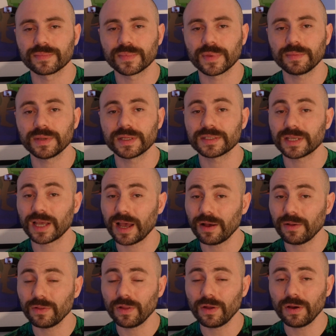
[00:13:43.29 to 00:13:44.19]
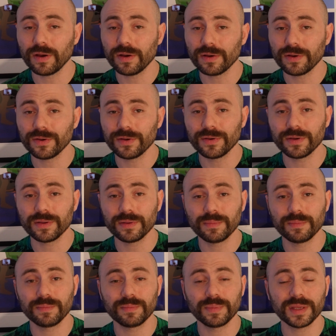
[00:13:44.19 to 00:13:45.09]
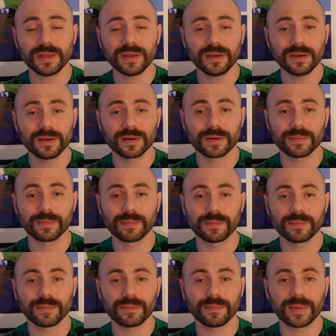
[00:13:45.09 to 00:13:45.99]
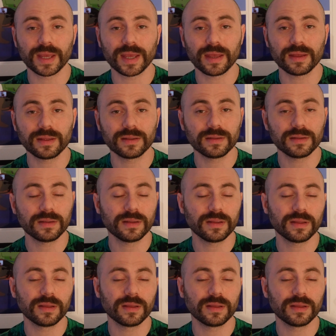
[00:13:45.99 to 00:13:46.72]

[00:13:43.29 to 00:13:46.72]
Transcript: That means, how long are you going to be here, man?